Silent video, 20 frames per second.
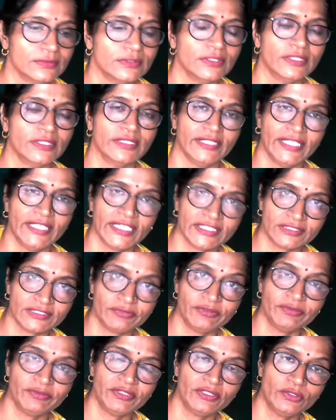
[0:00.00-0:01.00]
Next
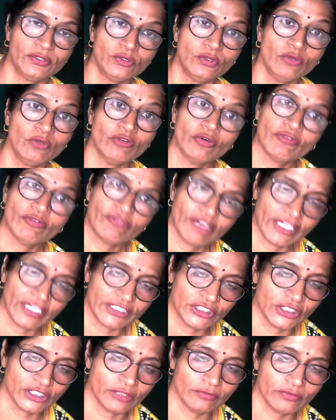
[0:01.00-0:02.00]
we will do
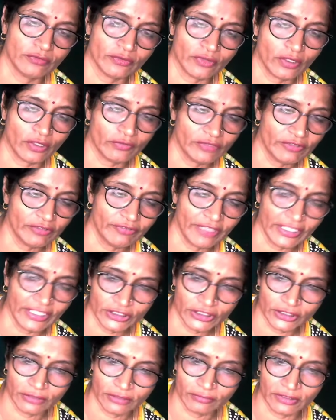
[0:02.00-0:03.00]
fraction of the
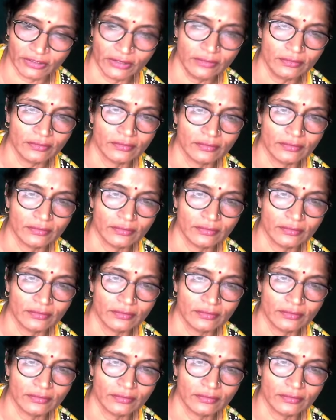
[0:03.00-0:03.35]
fraction one.